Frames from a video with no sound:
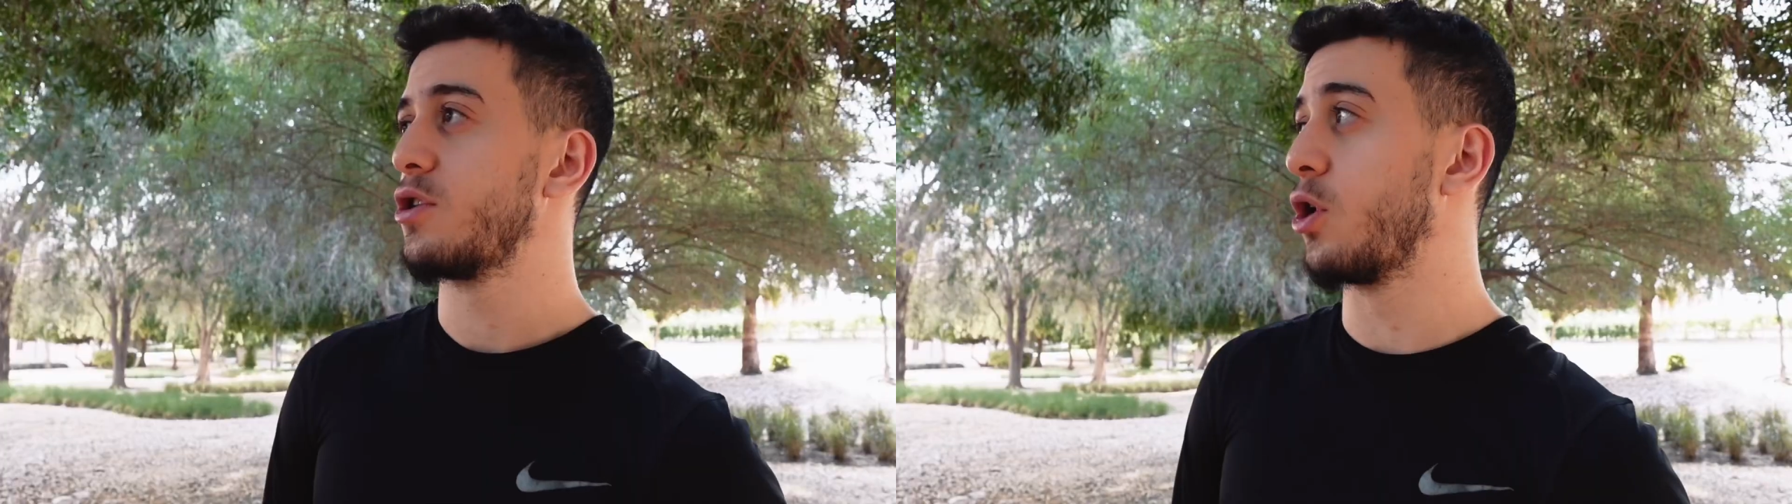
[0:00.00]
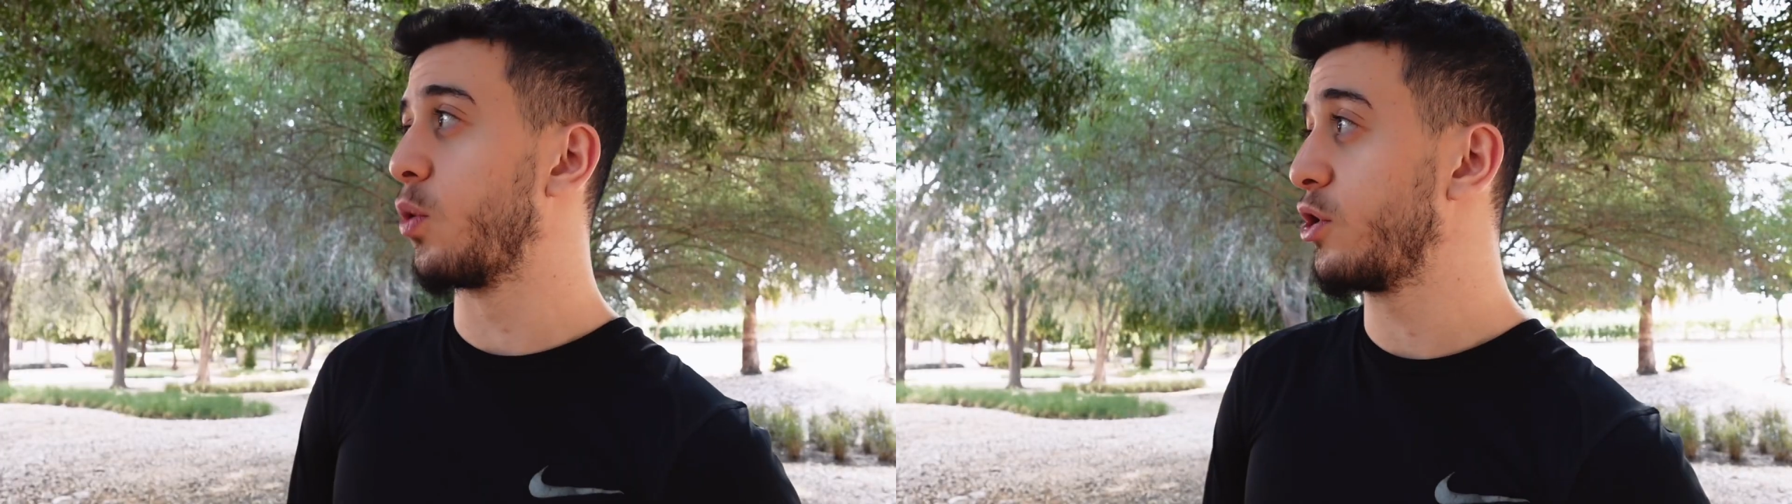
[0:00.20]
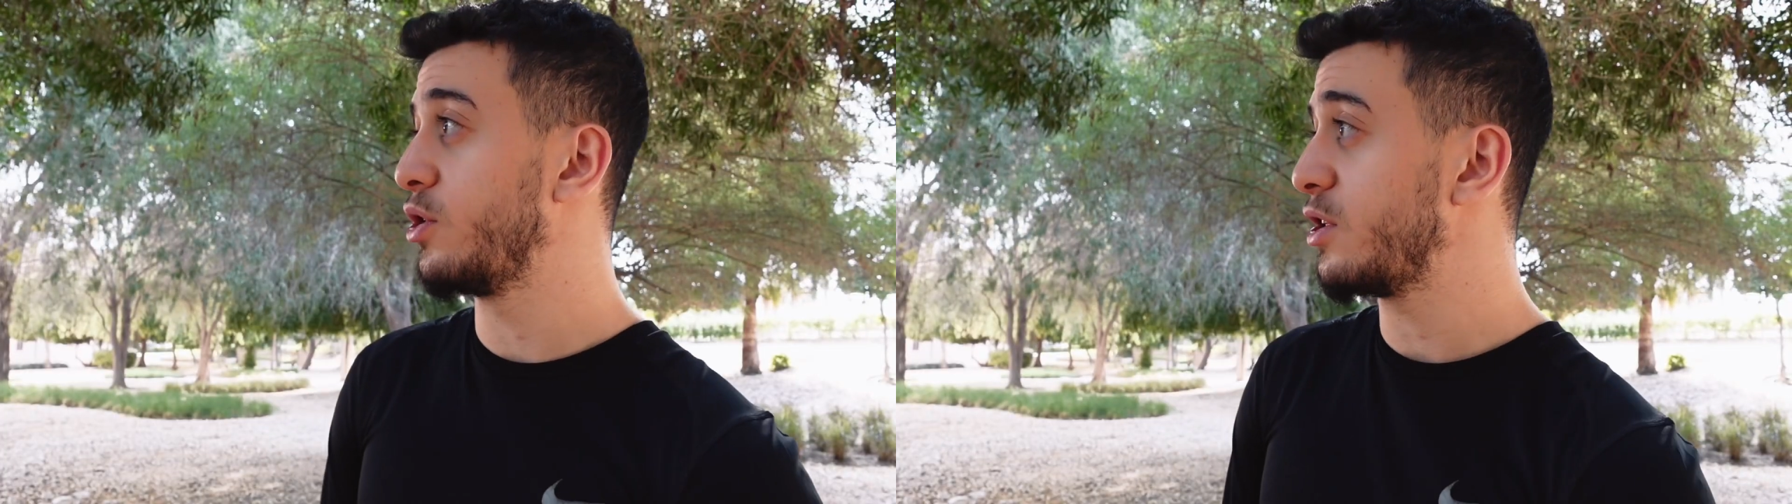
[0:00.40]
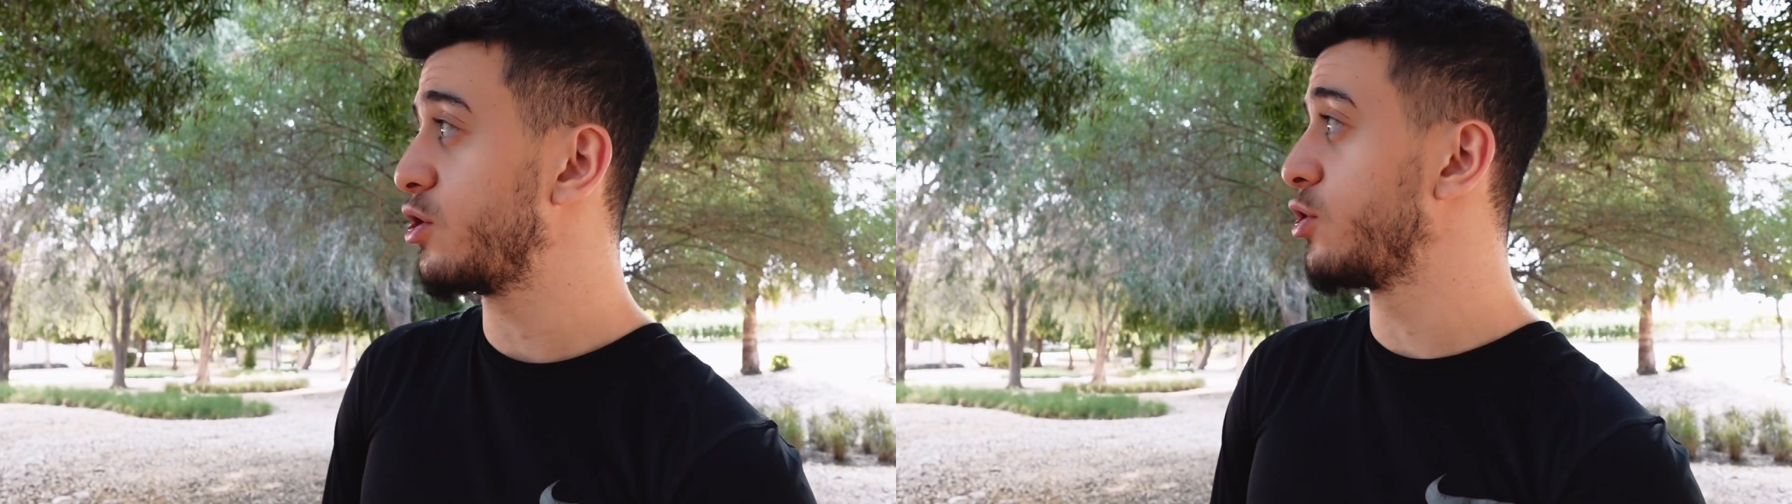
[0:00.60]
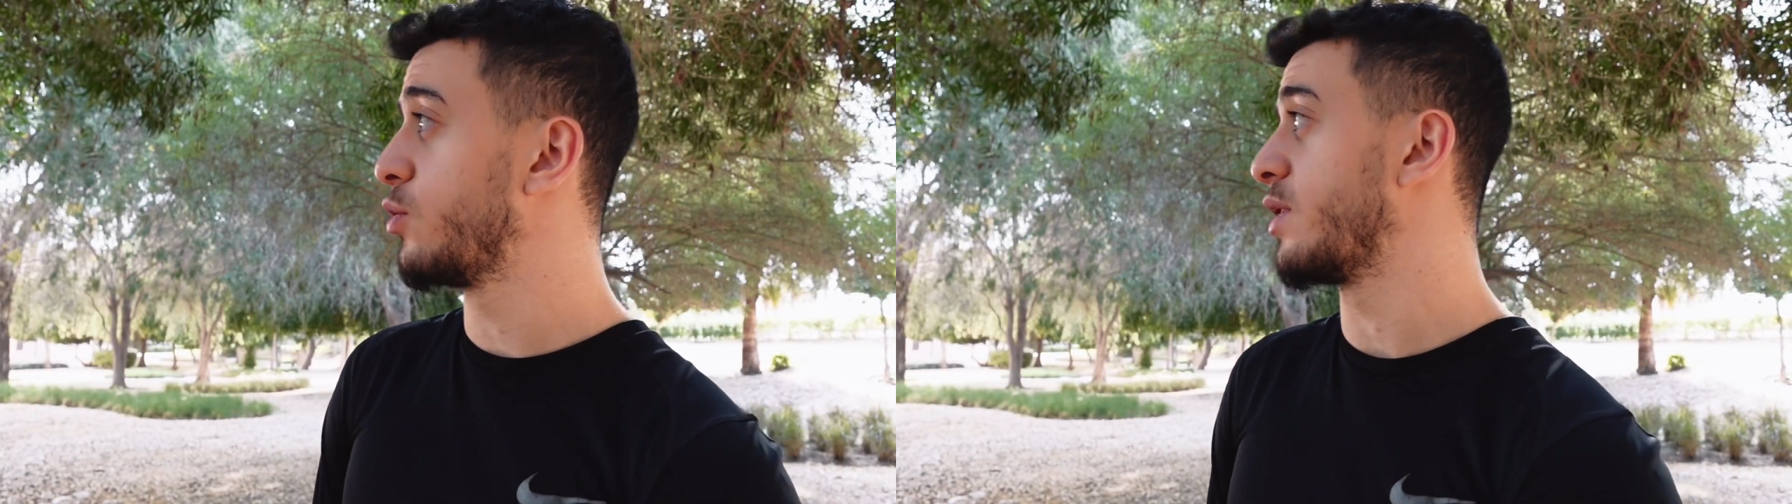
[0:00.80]
So what you need
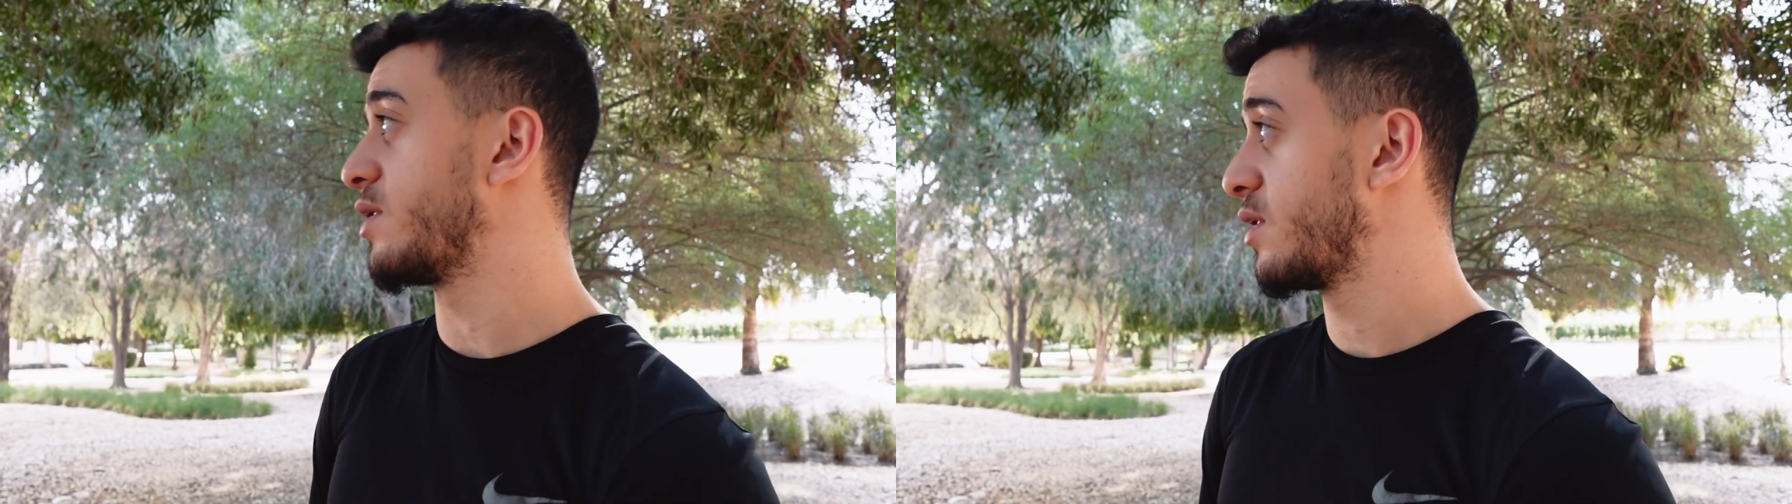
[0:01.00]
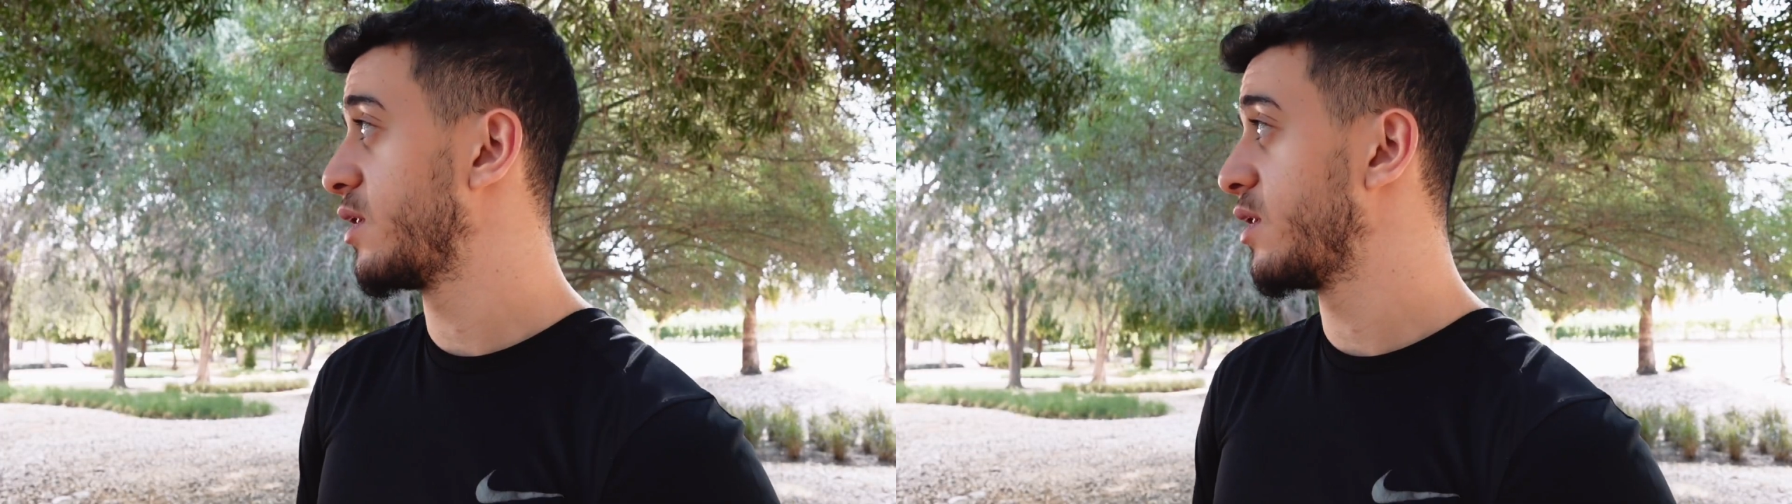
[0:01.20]
to do is